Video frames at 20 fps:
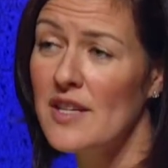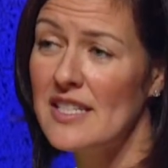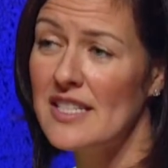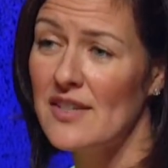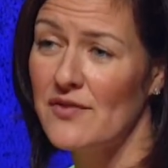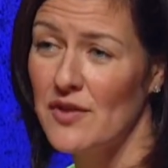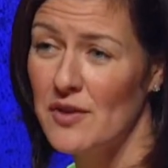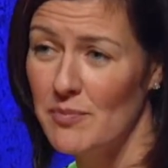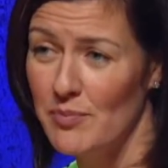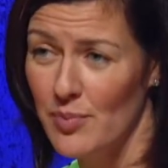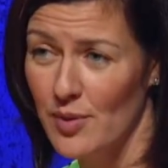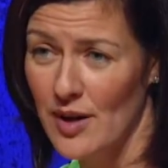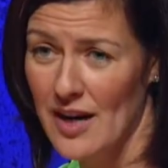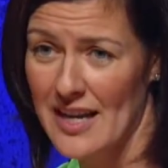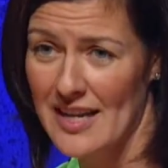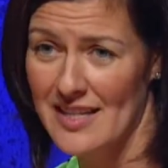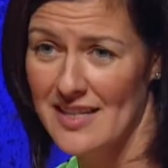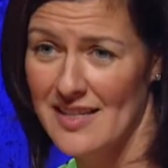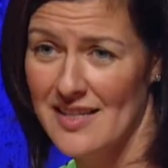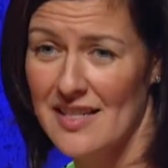different
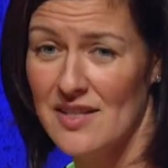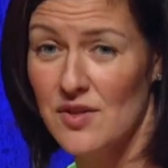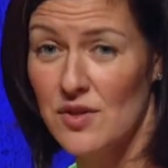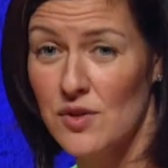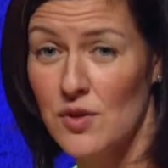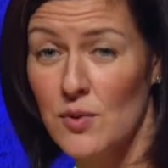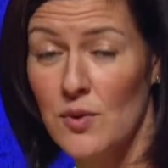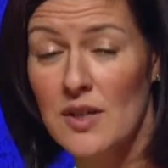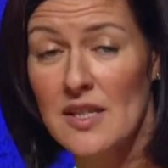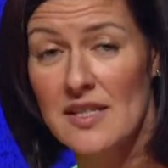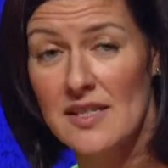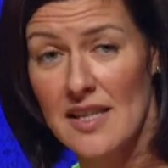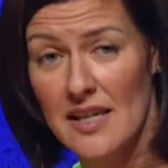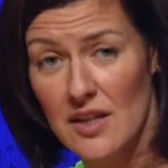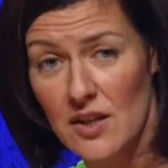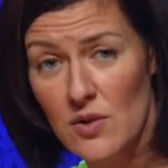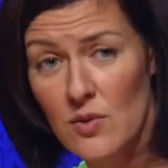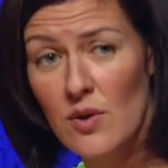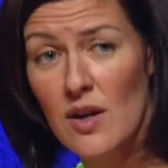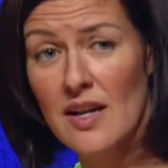brands and stories that
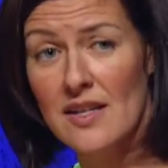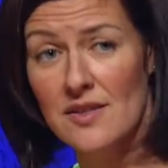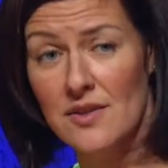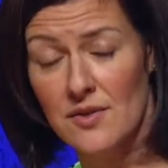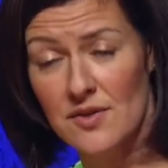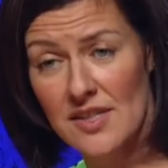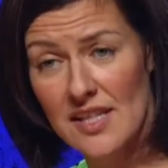you guys are